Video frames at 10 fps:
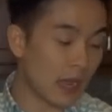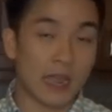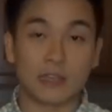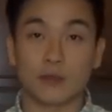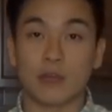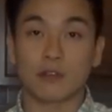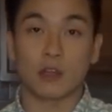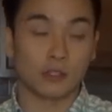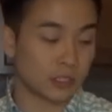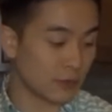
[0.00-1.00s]
I do have a
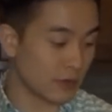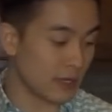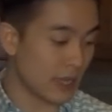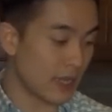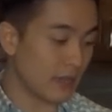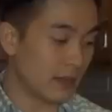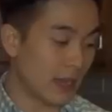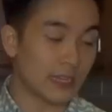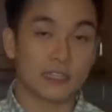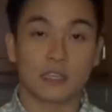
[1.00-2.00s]
college degree and
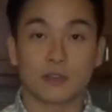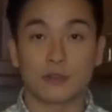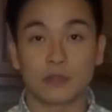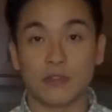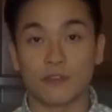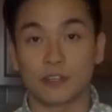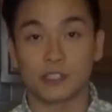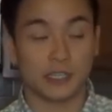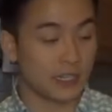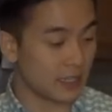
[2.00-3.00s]
I can tell you that
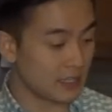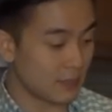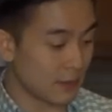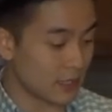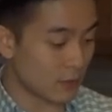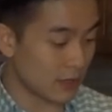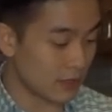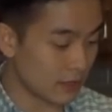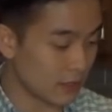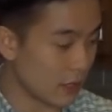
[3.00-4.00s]
fettuccine is the best one
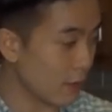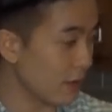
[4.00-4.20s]
to go